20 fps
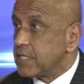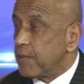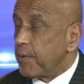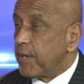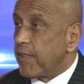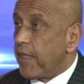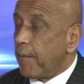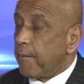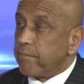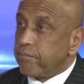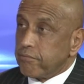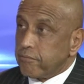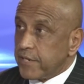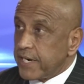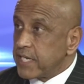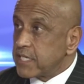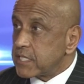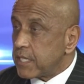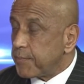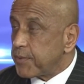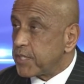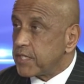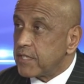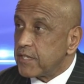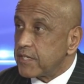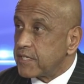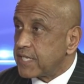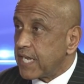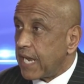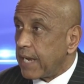Somebody that brings something
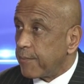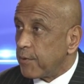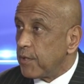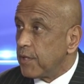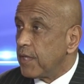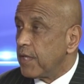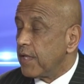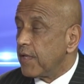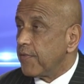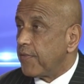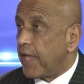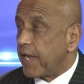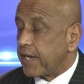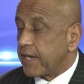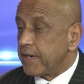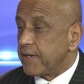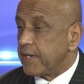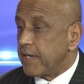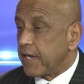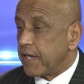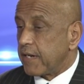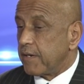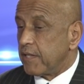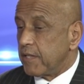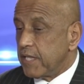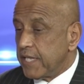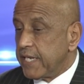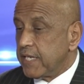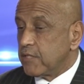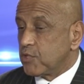to the table that can that
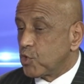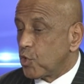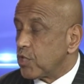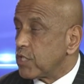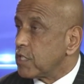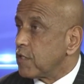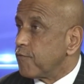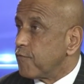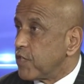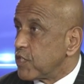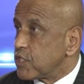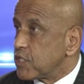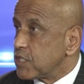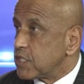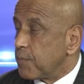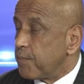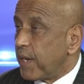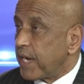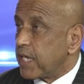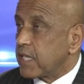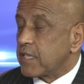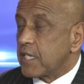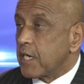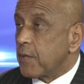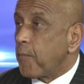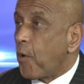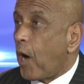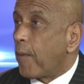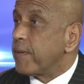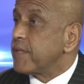can lead certain divisions and make the
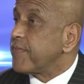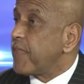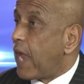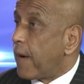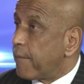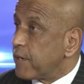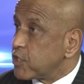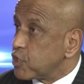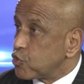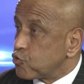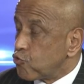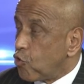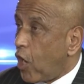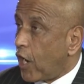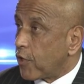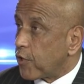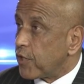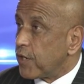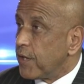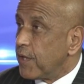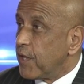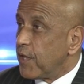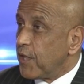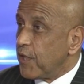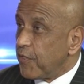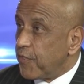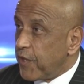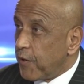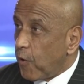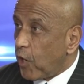department that much stronger
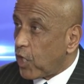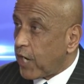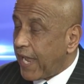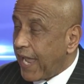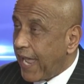there are